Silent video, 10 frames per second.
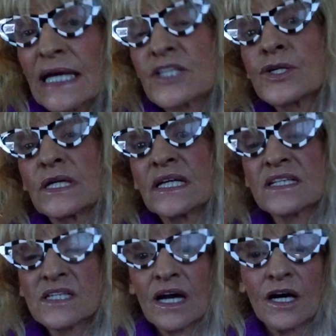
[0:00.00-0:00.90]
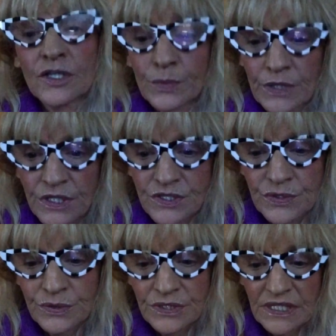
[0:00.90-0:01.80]
actually this artwork
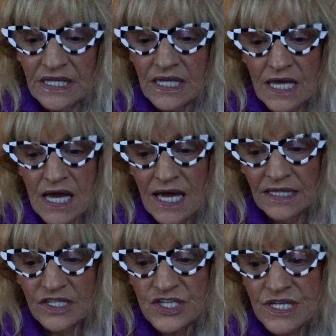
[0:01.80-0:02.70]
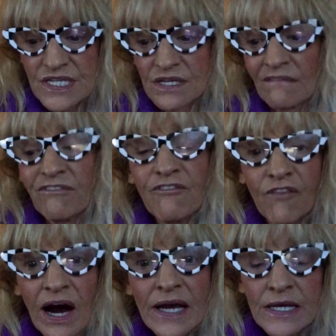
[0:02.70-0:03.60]
to the energies of
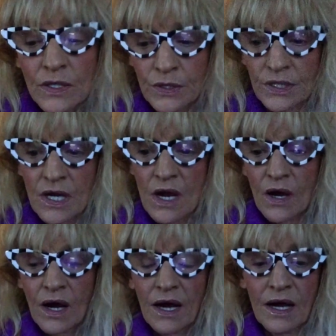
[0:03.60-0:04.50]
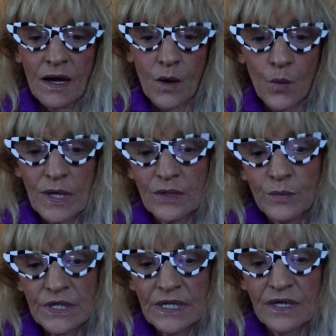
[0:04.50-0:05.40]
fire when
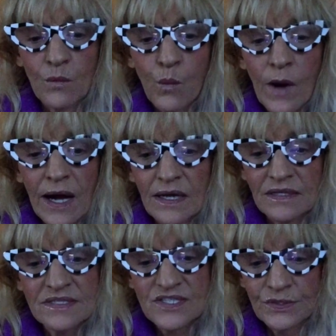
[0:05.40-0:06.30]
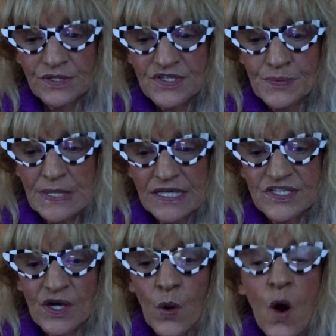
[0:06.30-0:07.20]
running wild, so to speak.
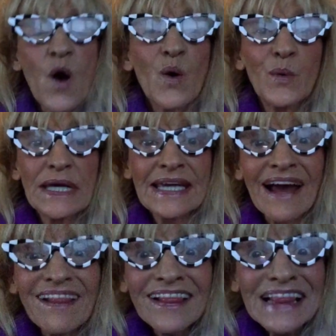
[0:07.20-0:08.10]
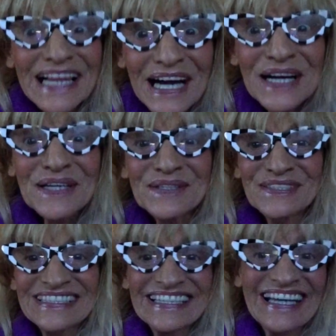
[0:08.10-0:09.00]
So we can
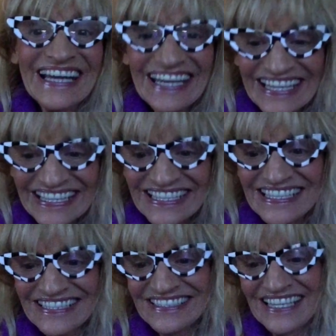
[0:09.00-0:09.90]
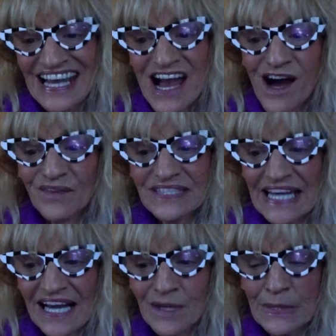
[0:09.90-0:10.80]
load the heat of the
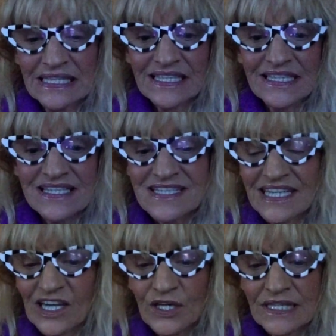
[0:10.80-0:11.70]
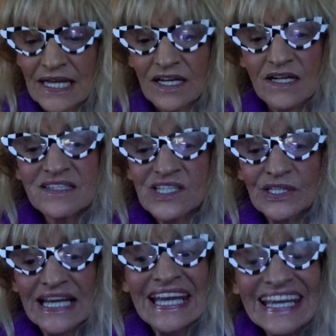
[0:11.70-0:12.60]
element that is the earth, and also
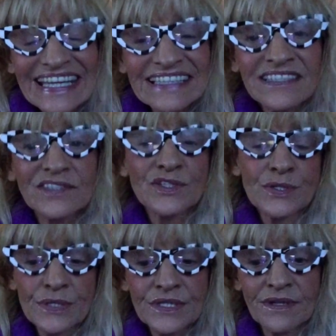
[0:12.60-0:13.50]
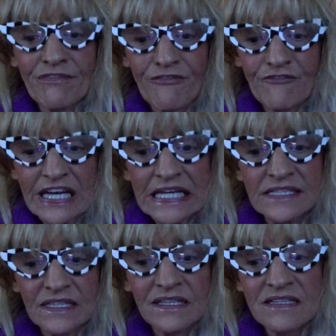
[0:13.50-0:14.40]
the heat through the feet
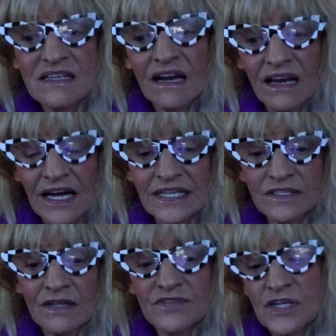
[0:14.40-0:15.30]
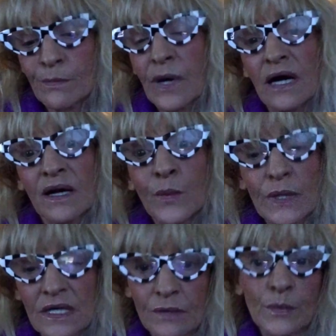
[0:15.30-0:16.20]
that is the light of Shambhala
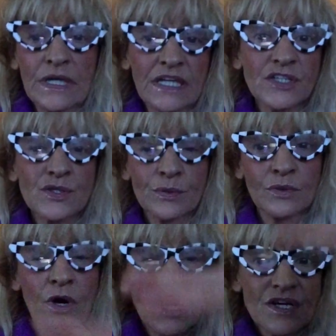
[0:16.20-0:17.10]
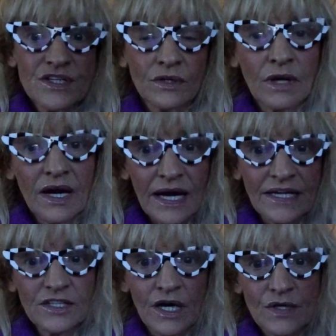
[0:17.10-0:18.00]
running through. So the
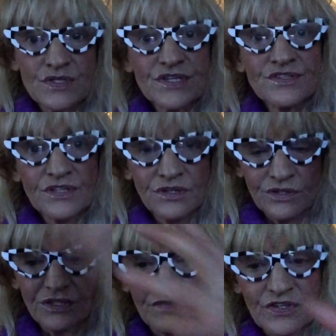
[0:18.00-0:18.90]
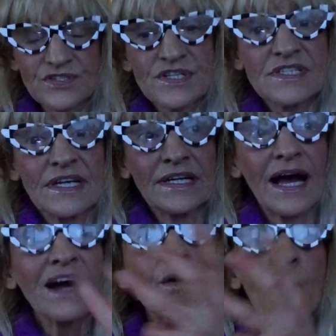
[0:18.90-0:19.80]
lighthouses, the universes that
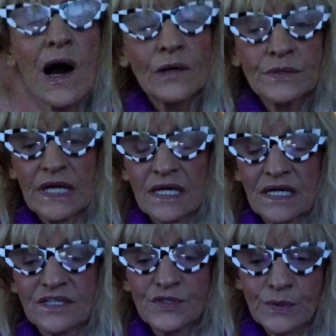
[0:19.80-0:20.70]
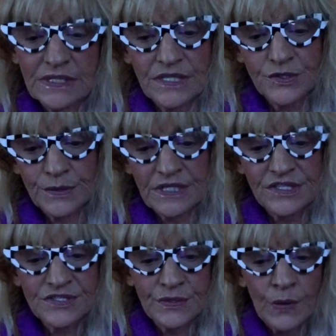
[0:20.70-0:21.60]
are grounding in
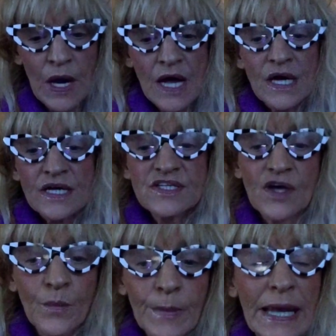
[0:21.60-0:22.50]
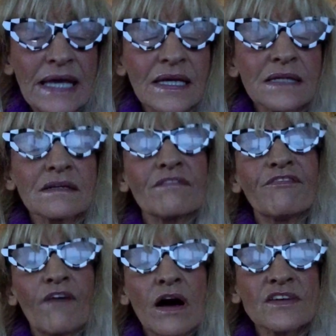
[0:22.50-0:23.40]
2022. So making the
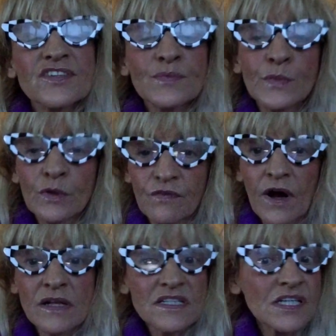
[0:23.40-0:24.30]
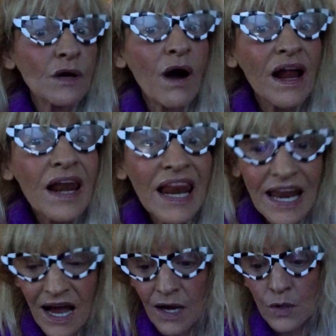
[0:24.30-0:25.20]
fast move also
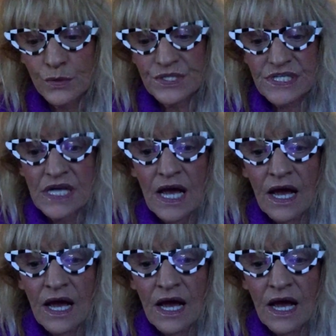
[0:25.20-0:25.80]
allows